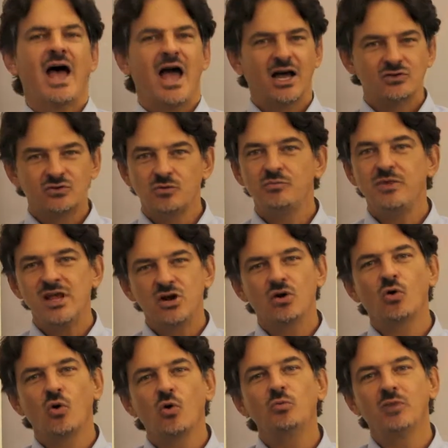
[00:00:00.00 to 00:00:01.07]
had to make
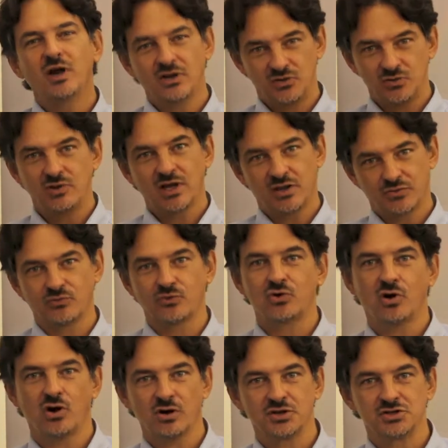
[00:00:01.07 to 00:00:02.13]
her own money to get through
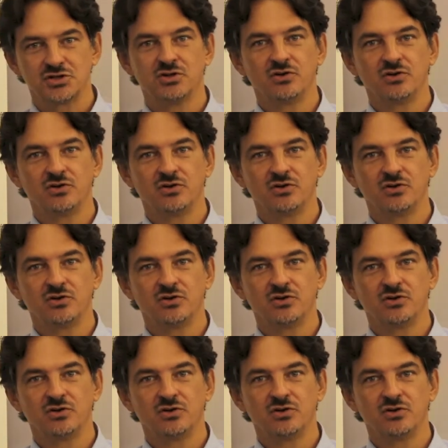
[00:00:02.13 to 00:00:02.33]
college